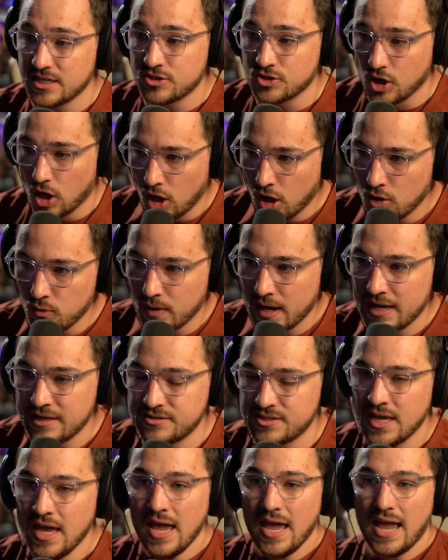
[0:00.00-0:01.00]
it's
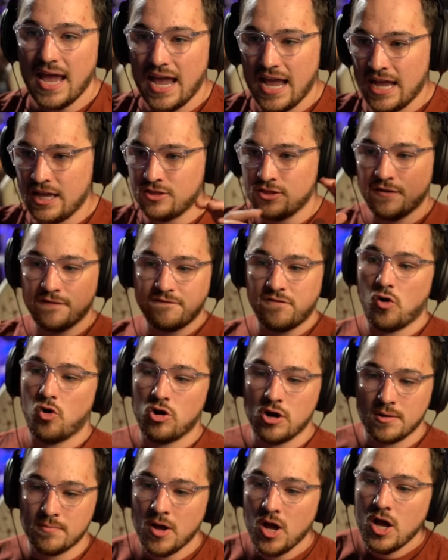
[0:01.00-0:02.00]
always in the
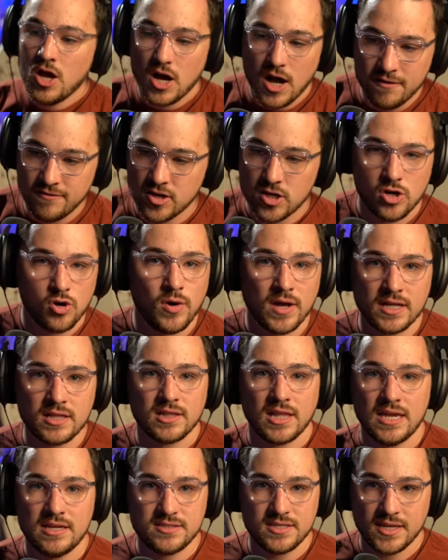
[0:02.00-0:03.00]
form of a quick,
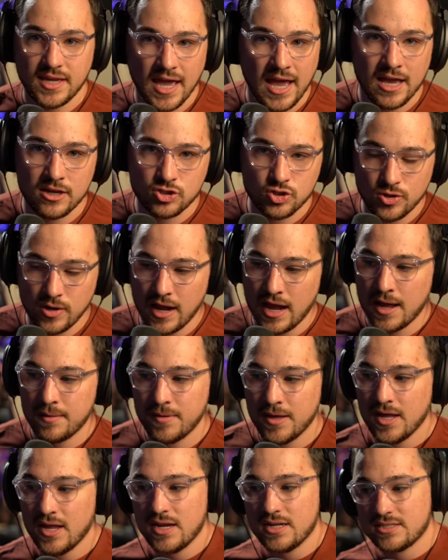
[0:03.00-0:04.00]
lazy cash
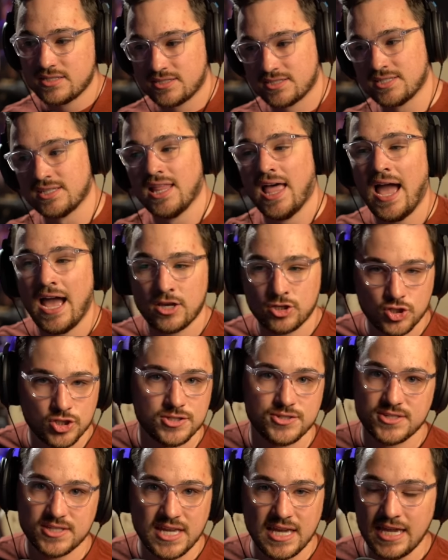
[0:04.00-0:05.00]
grab
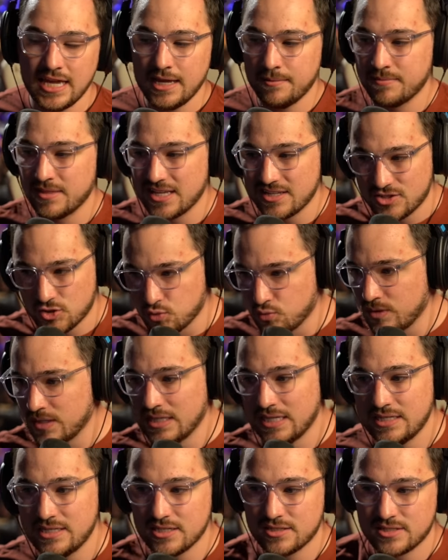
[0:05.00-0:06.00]
slash scheme that's
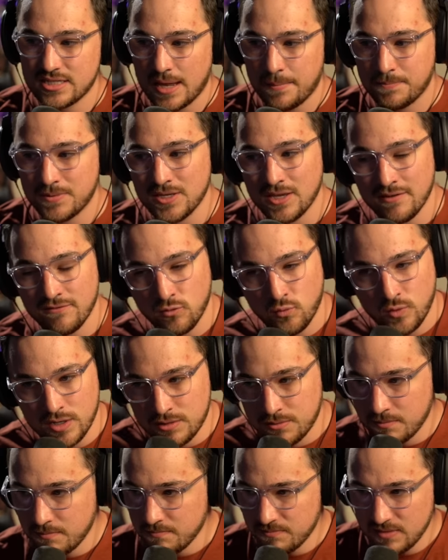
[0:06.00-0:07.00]
really deceptive
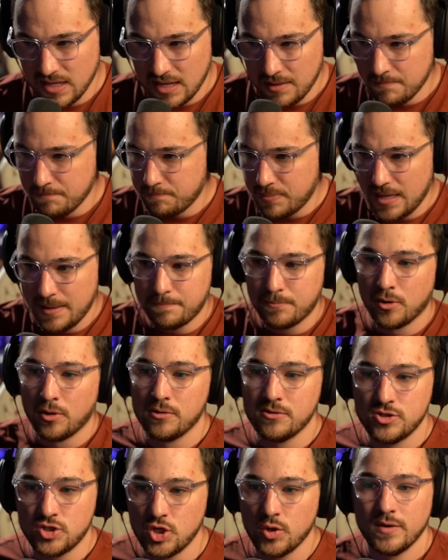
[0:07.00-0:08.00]
with
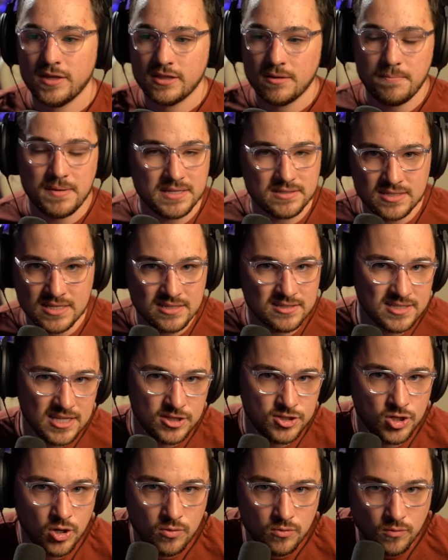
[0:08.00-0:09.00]
people doing the business
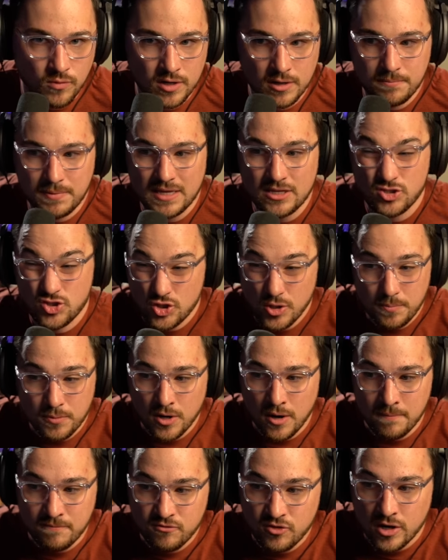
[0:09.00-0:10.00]
that don't want to be
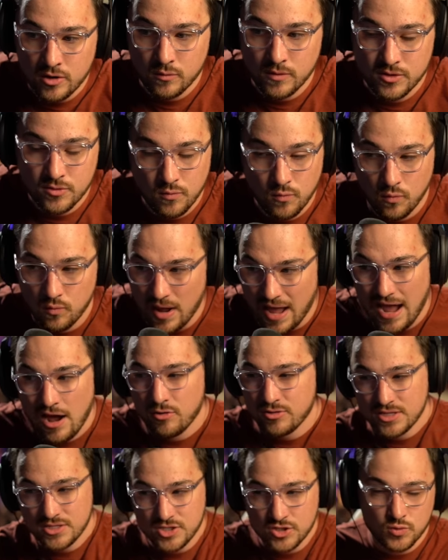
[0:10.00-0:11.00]
super upfront with
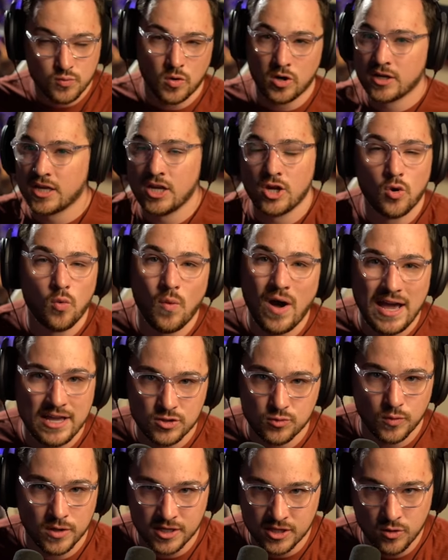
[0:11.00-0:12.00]
how this is working or why
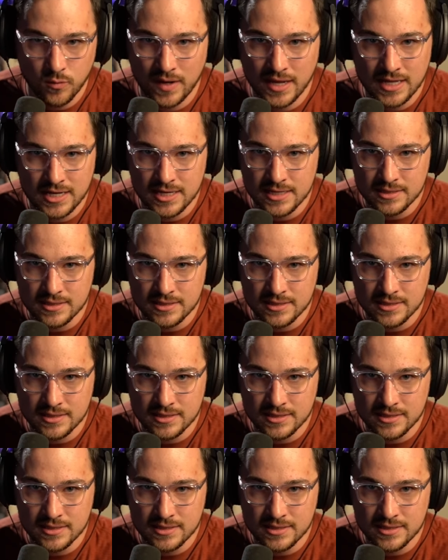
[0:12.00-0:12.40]
it's working the way it